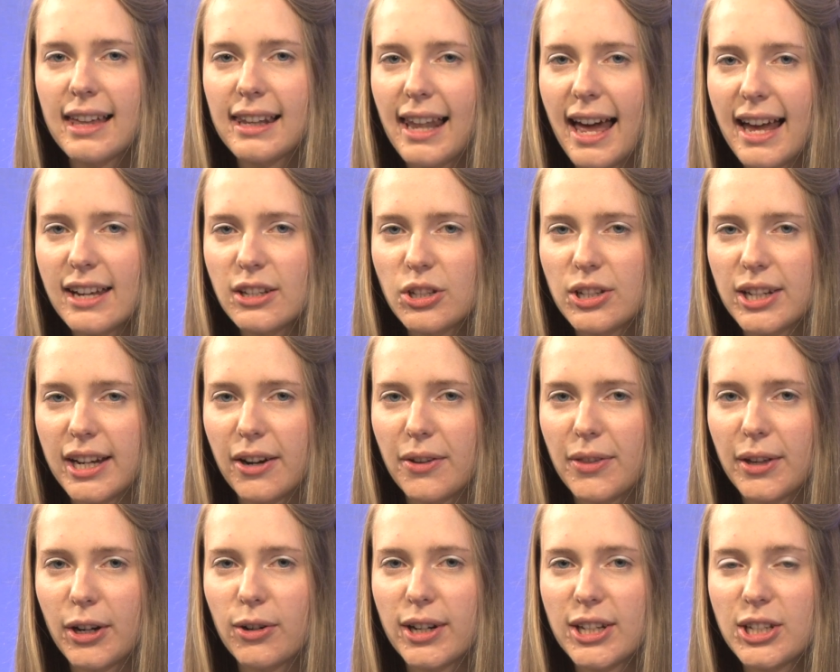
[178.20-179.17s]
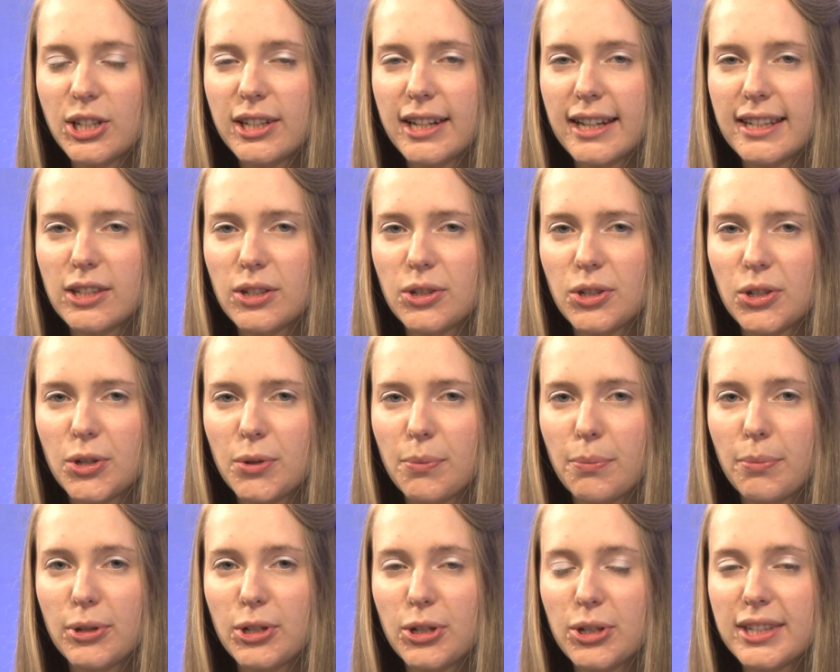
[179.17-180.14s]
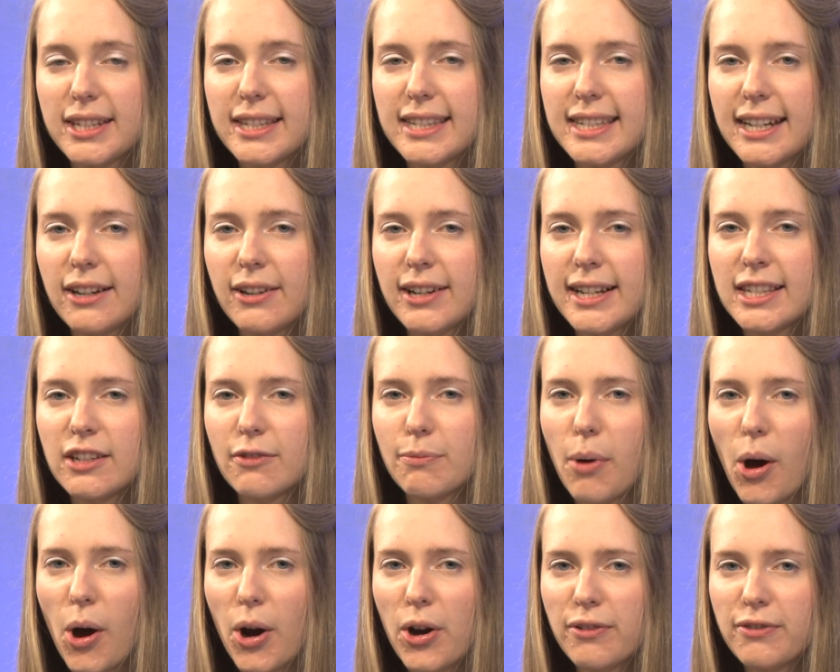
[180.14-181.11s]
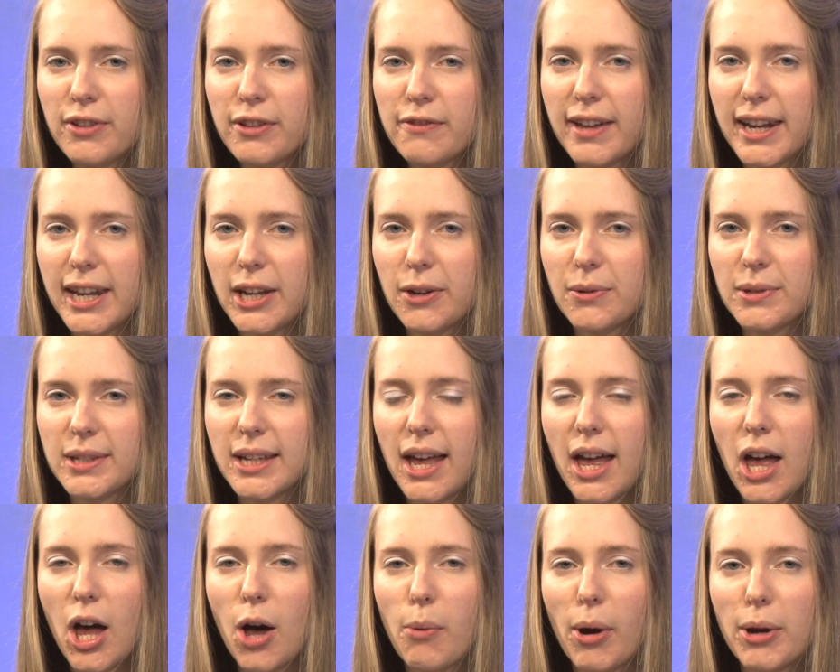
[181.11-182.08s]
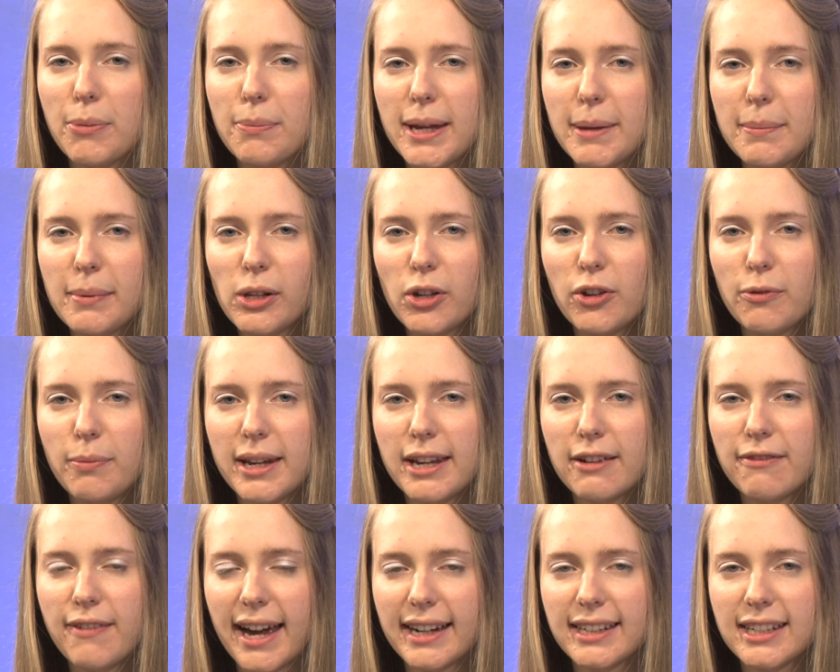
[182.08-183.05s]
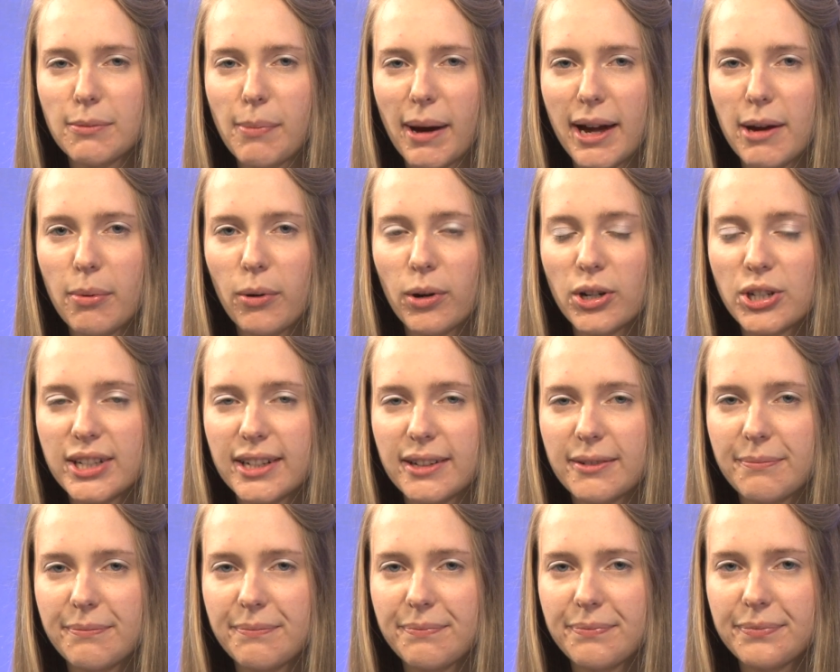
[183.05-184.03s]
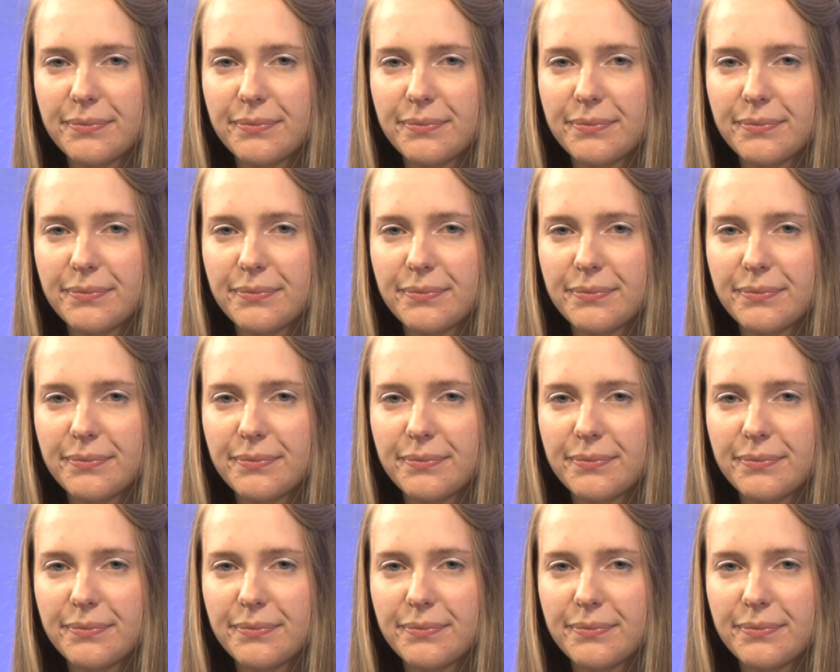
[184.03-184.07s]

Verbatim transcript: Last year, the Christian Institute produced a series of powerful videos about people who've been affected by abortion.